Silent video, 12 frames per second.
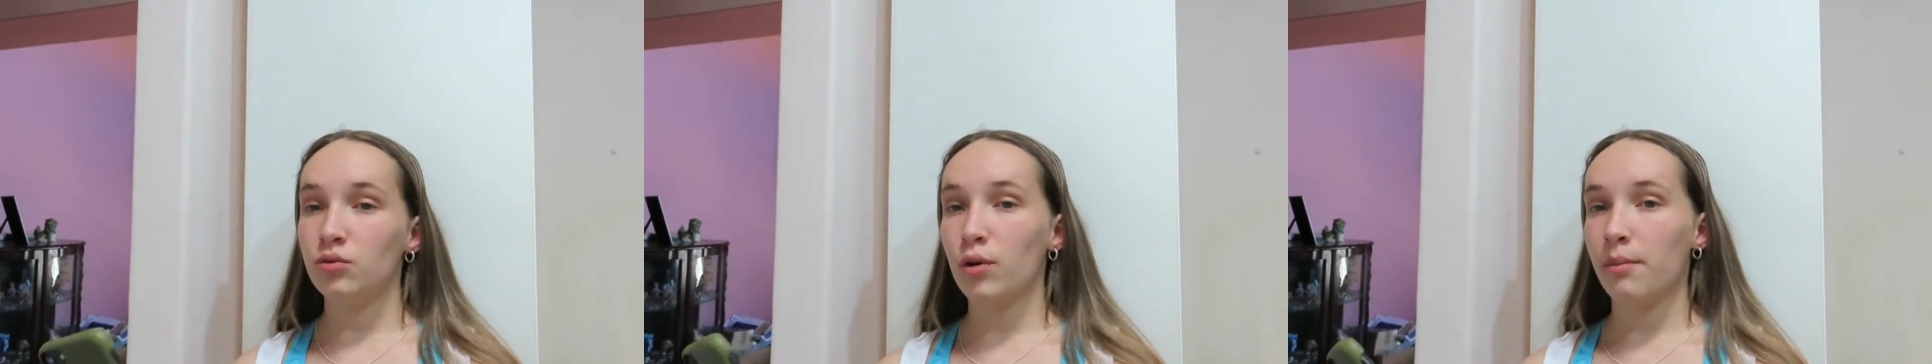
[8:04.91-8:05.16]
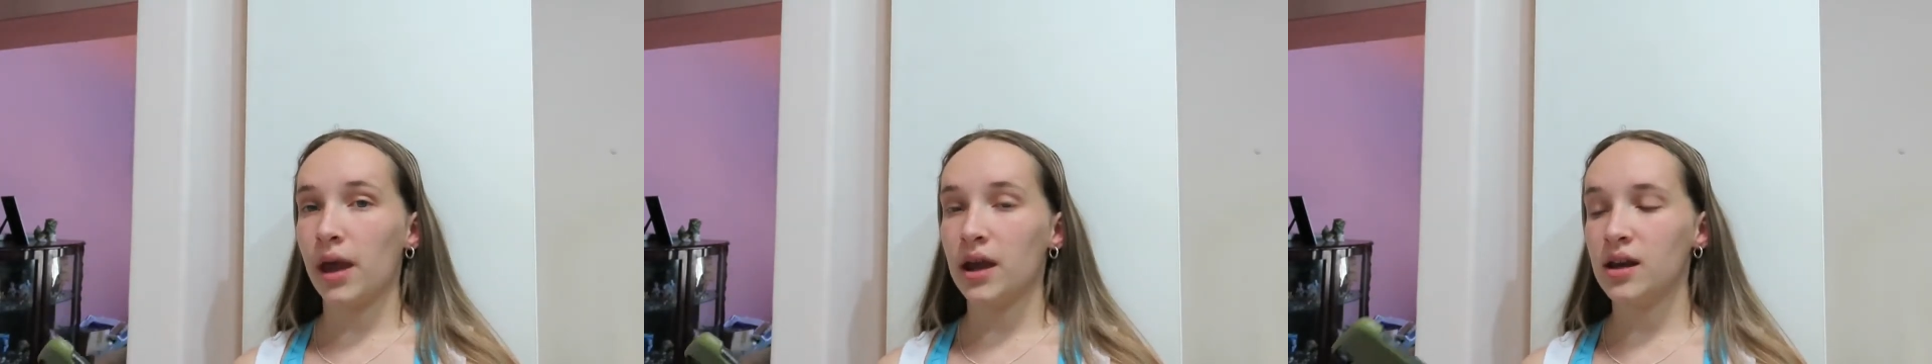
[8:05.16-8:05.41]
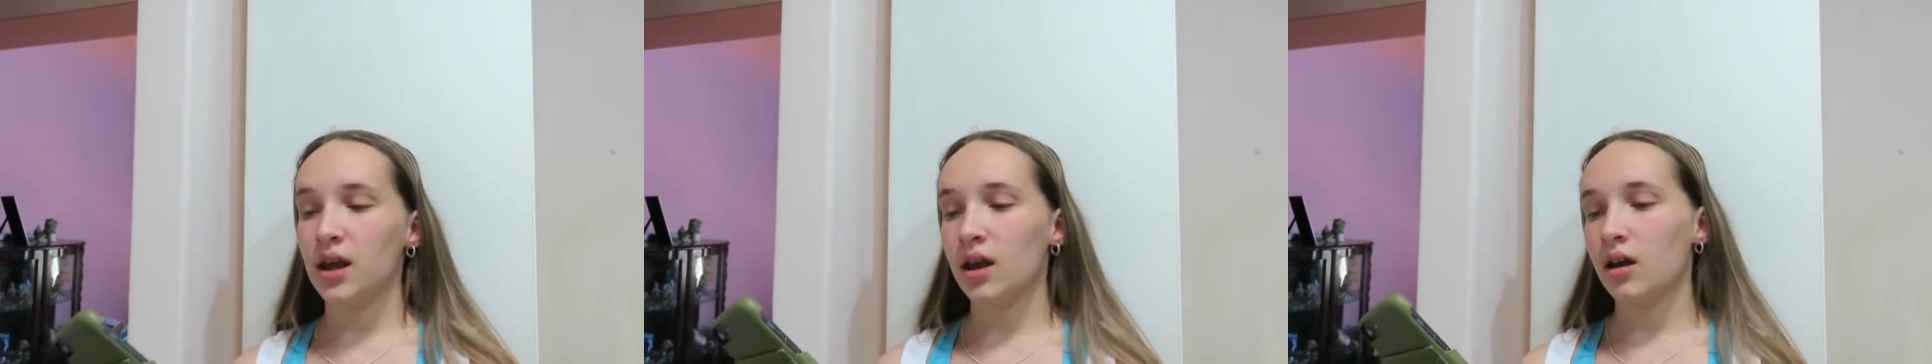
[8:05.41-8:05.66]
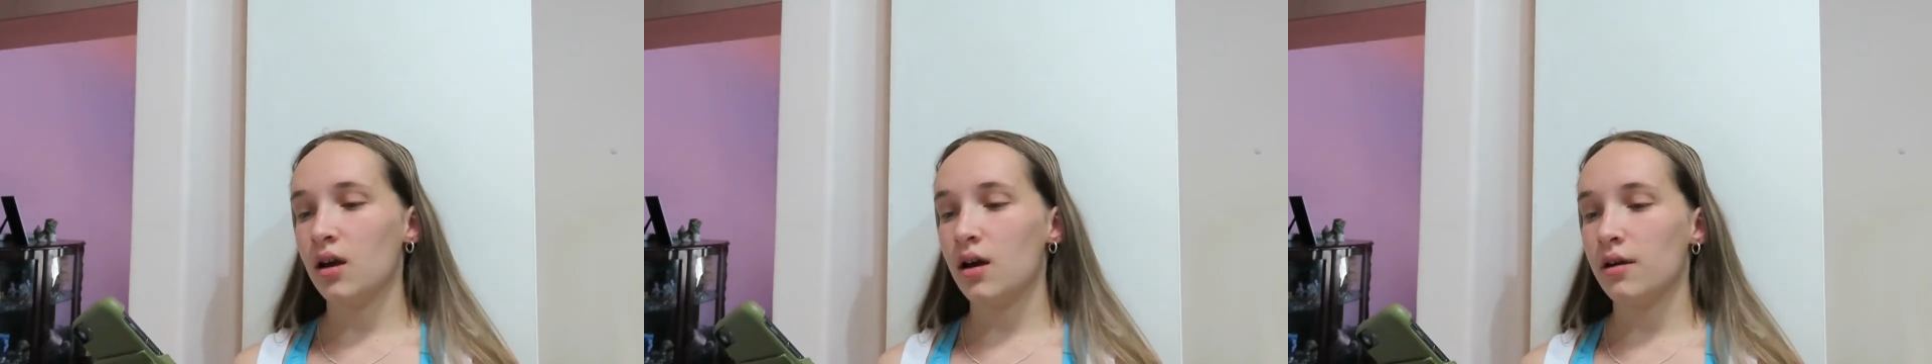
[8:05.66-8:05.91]

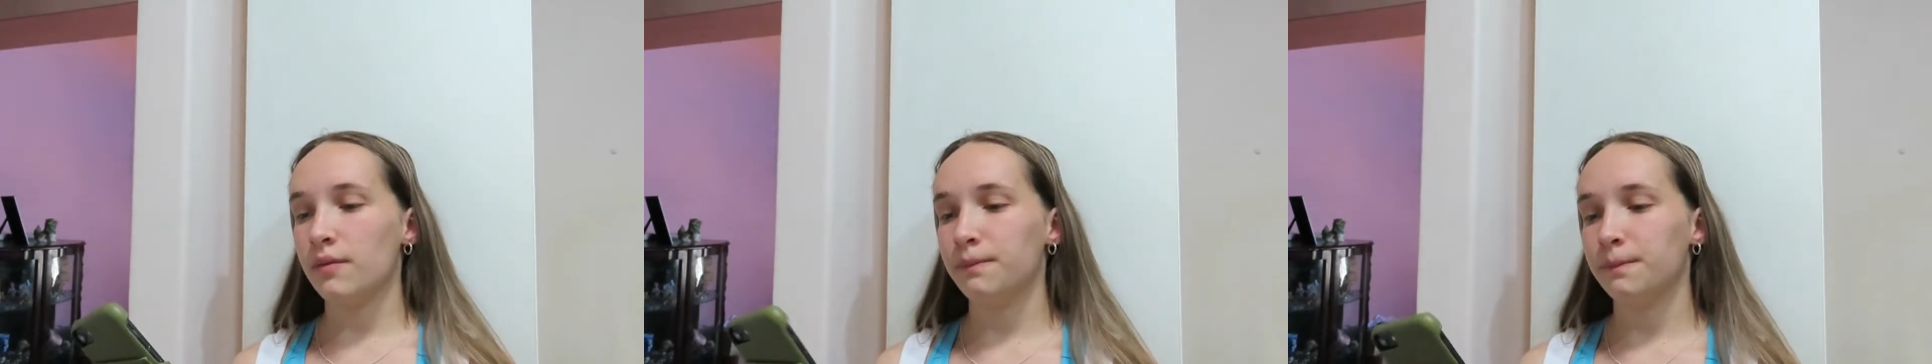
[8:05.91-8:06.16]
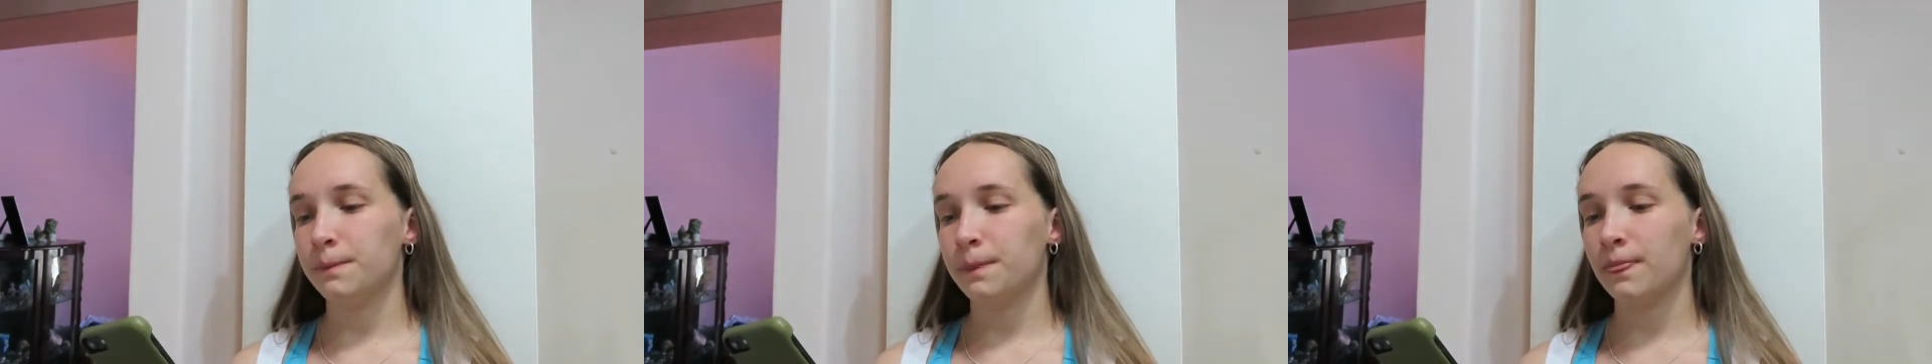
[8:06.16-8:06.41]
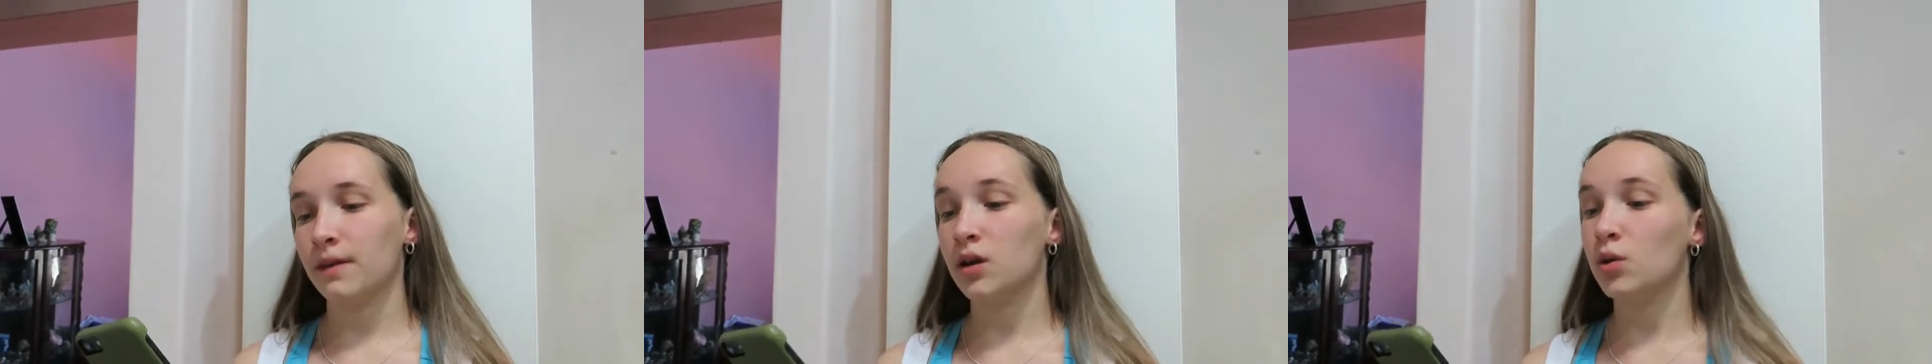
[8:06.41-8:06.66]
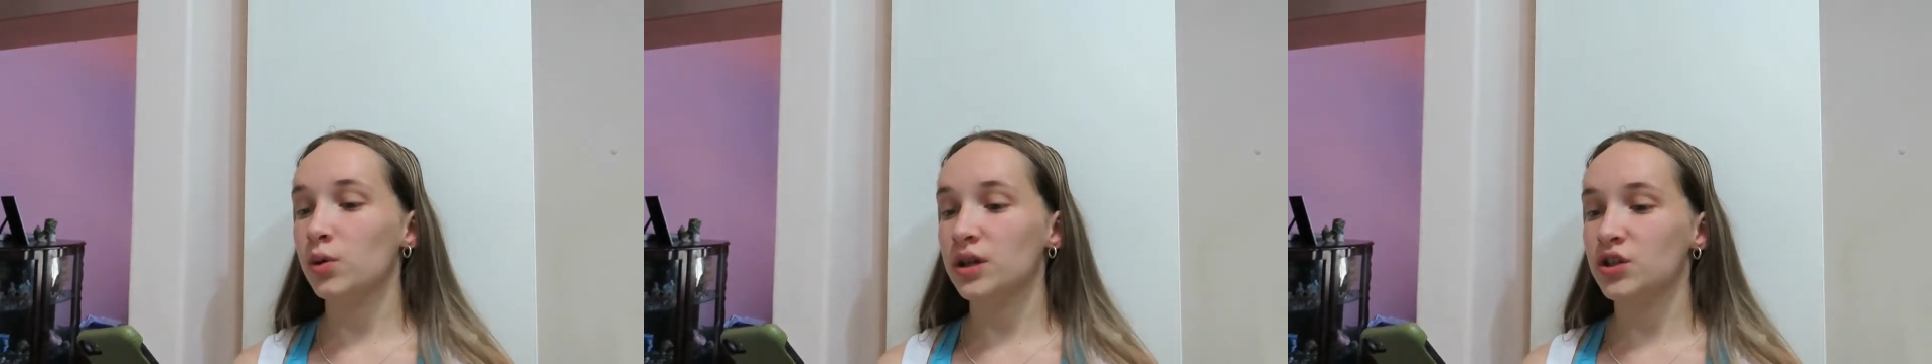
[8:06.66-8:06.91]
remaining
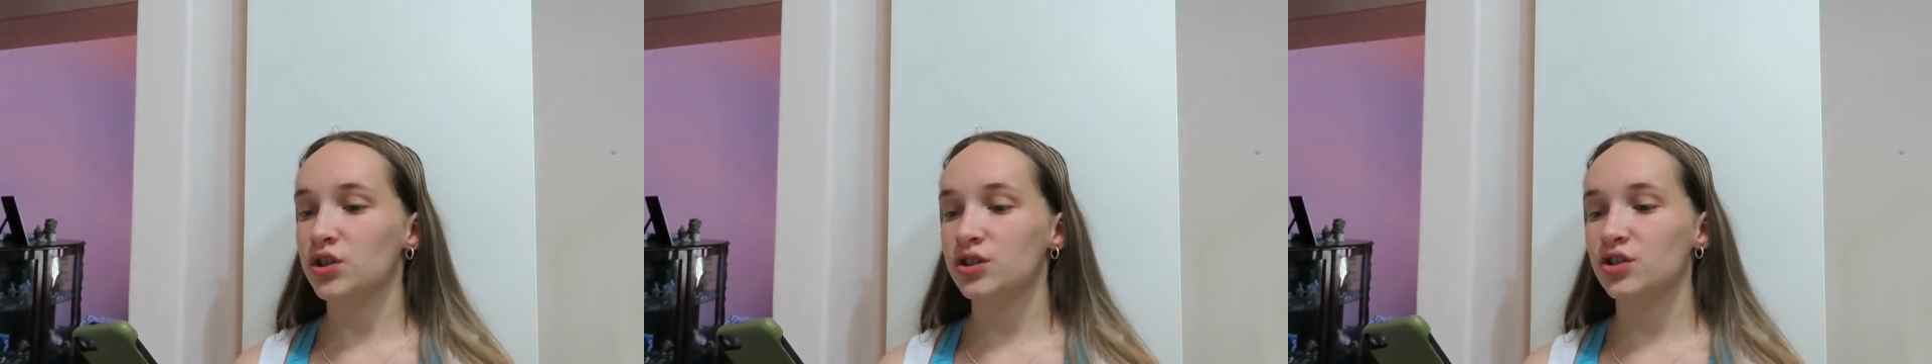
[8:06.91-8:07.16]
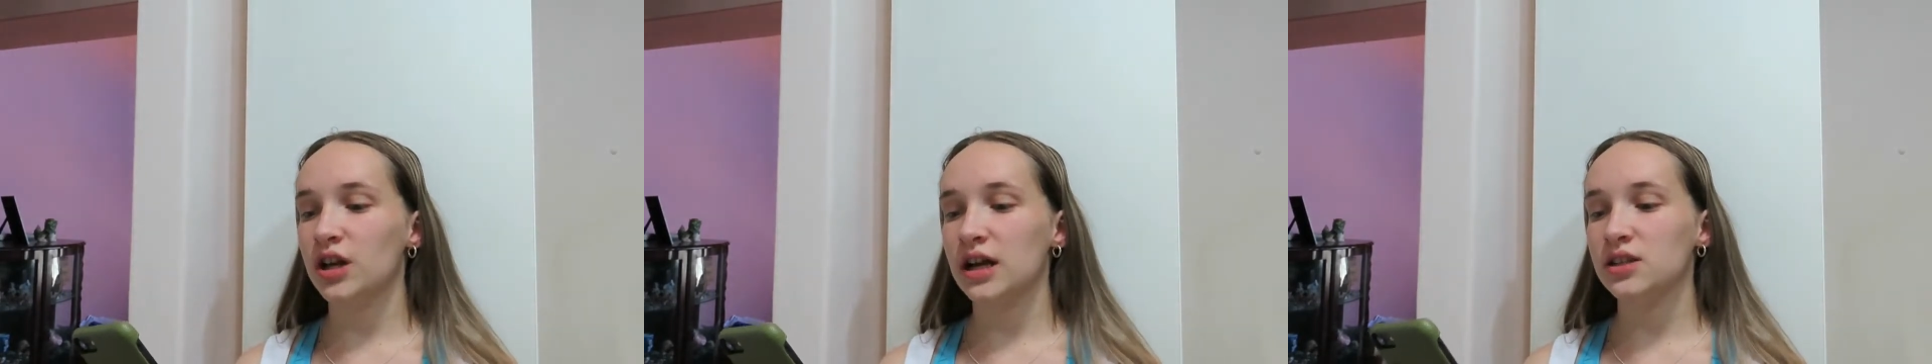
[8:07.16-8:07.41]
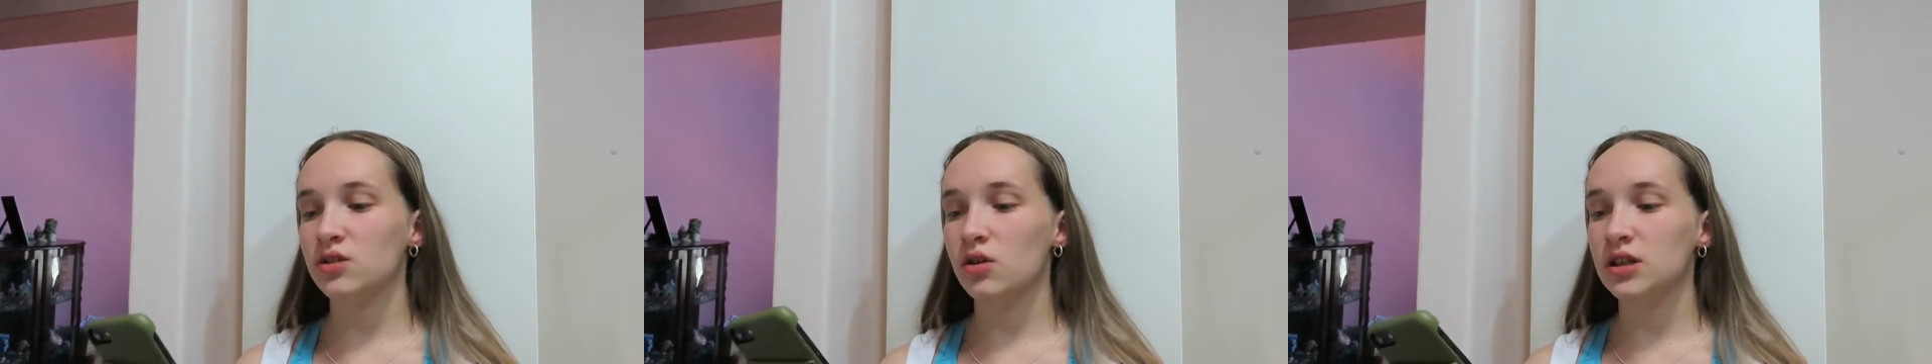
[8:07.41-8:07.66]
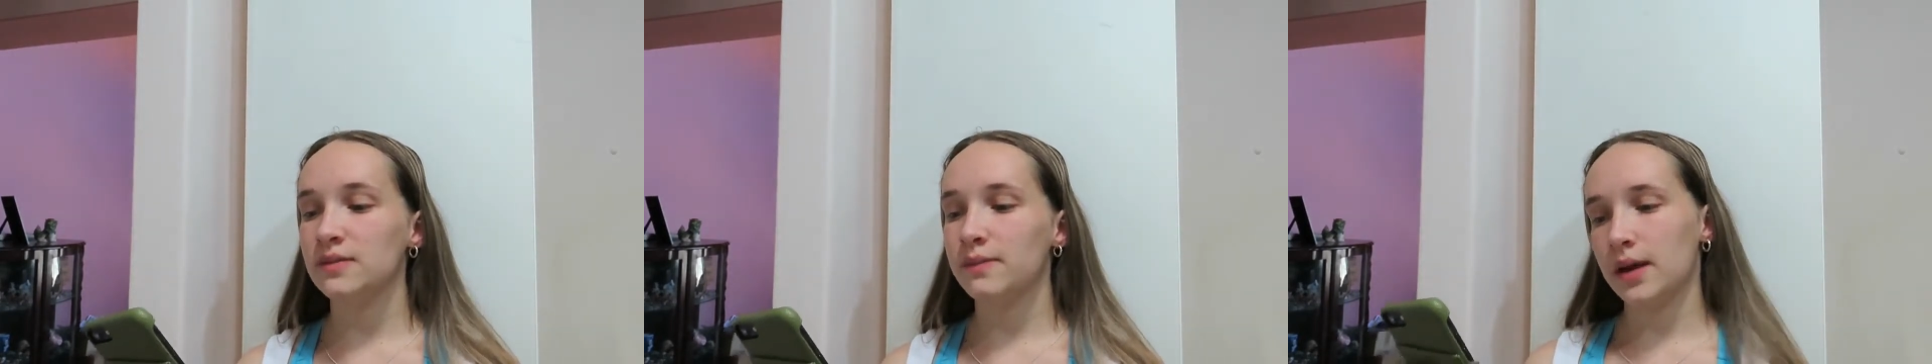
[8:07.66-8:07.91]
questions you guys
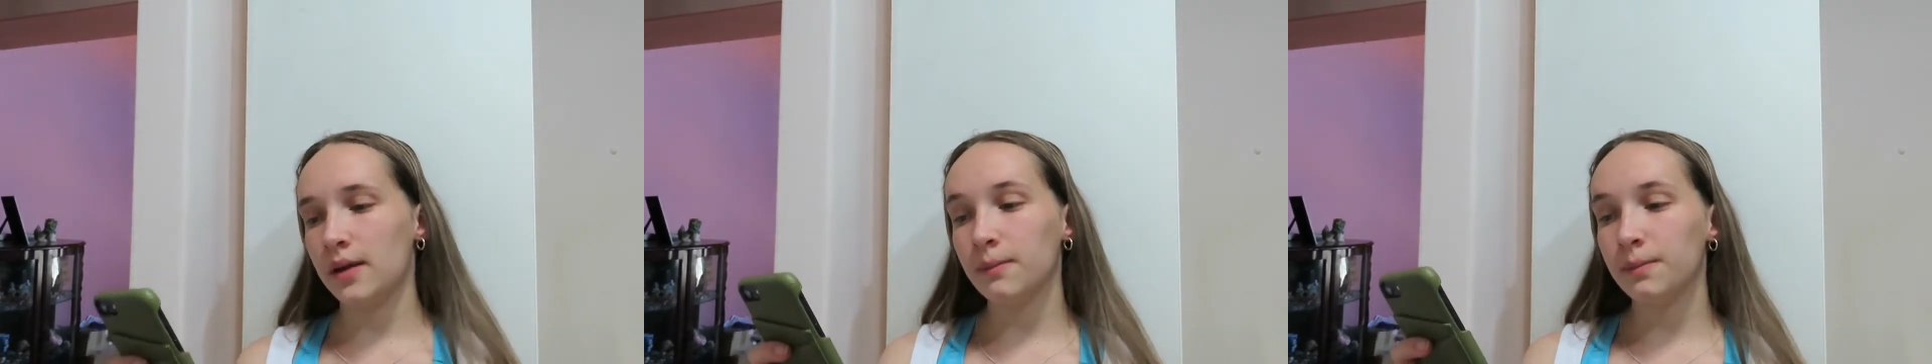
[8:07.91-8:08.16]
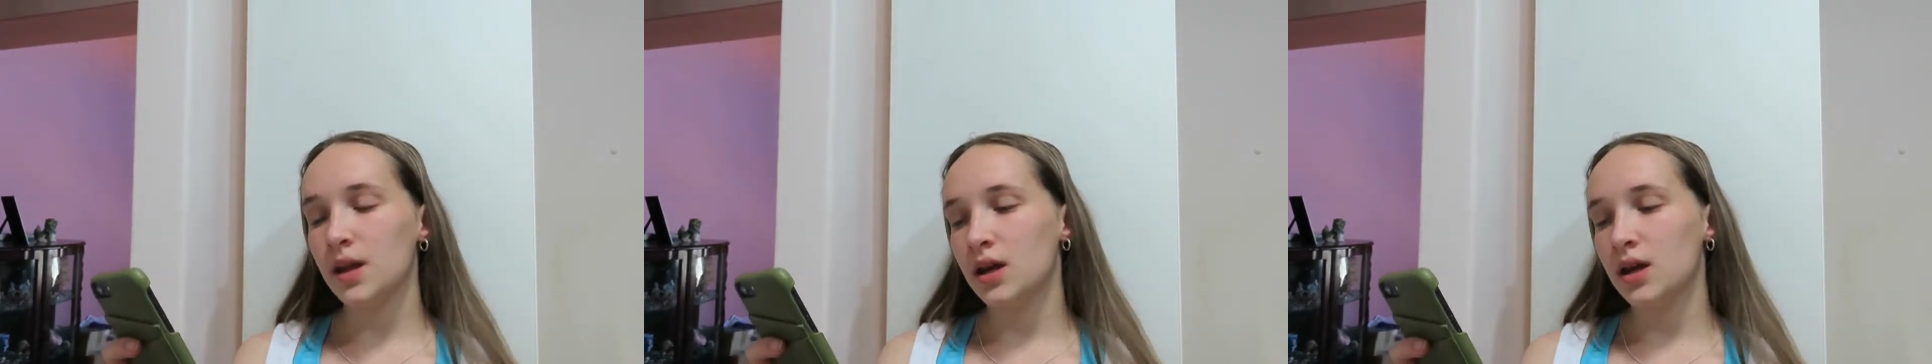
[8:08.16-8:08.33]
asked me.